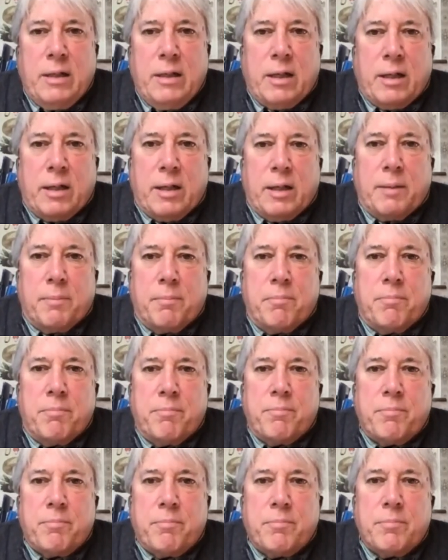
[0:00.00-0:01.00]
Um,
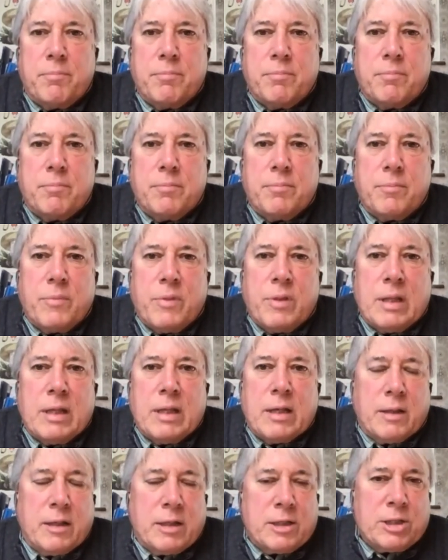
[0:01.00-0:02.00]

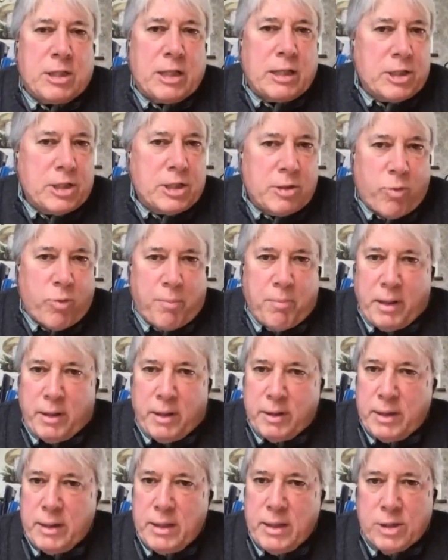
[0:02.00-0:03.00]
the Extinction
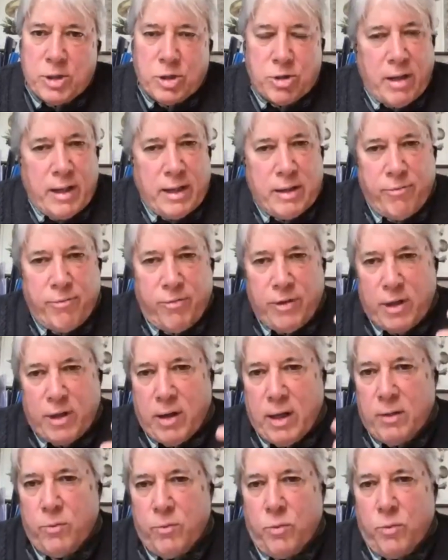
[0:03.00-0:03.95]
Rebellion is trying to figure out